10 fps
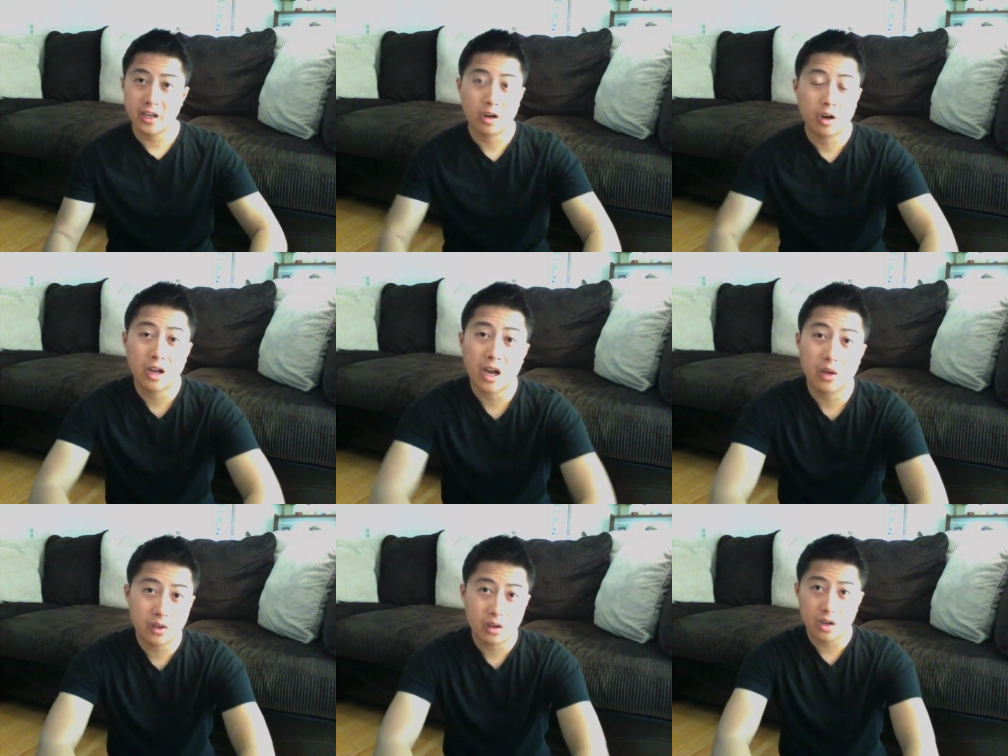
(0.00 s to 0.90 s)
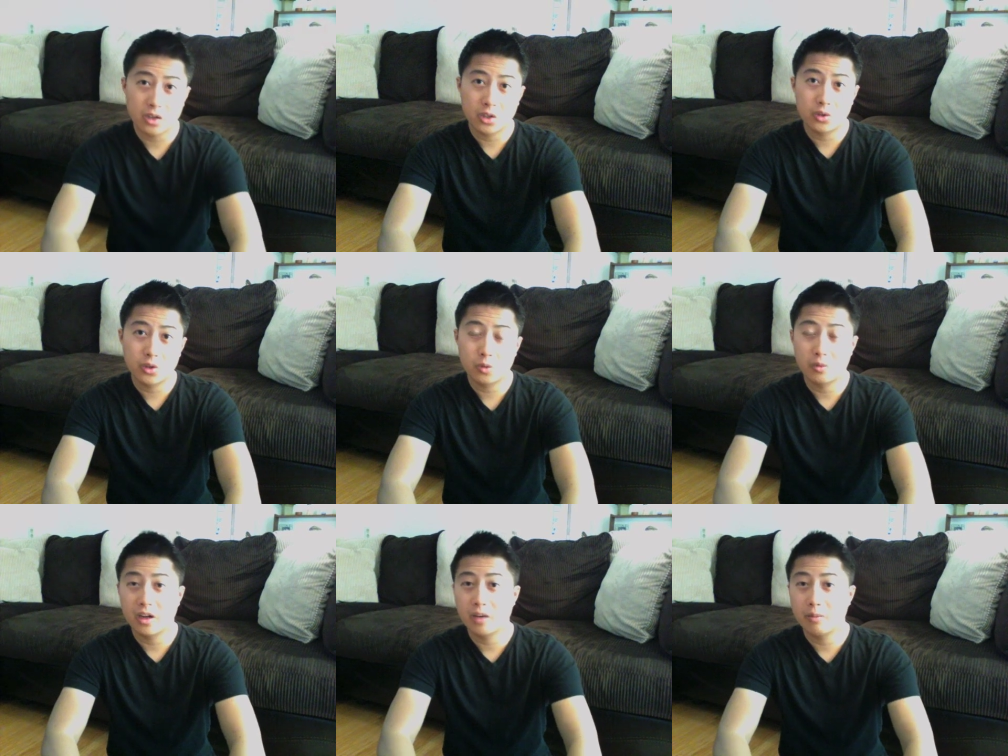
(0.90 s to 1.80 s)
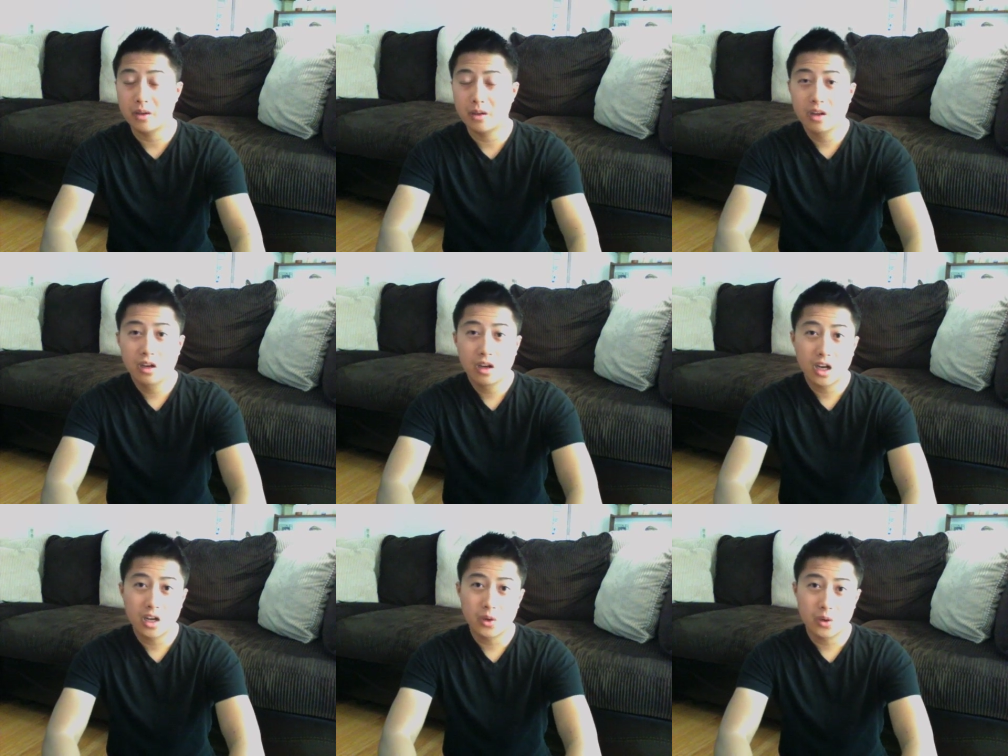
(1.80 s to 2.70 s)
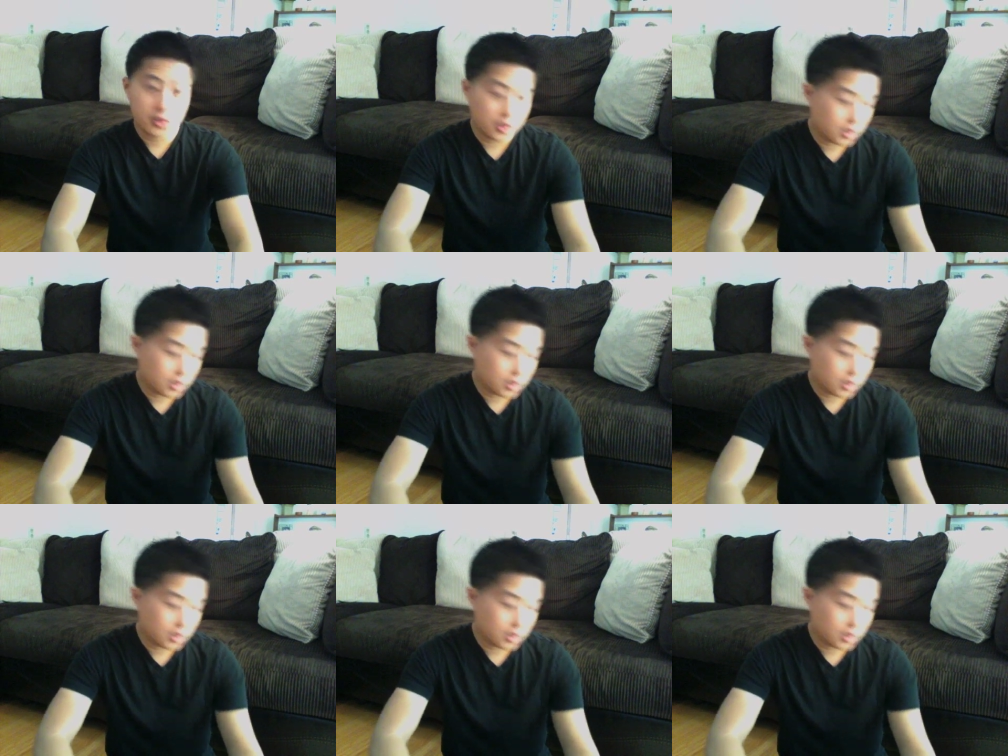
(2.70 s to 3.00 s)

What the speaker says: out there on YouTube that I've been noticing